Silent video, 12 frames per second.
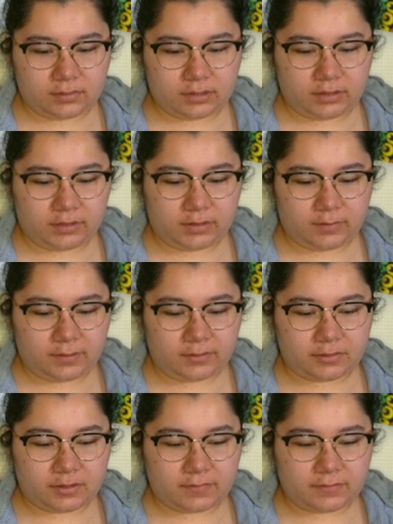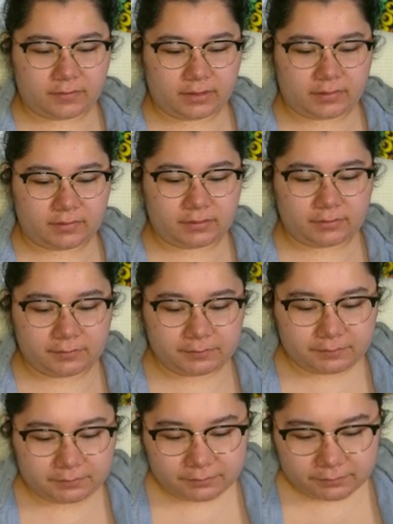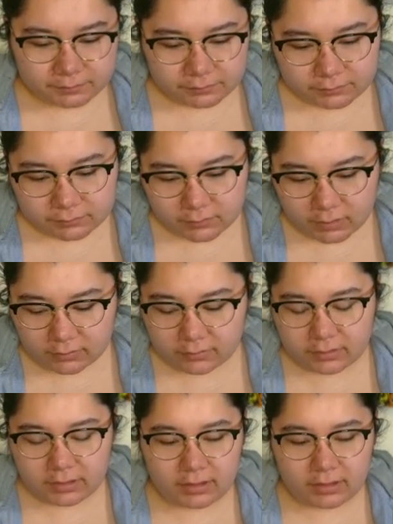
I like being dragged around. I don't- okay,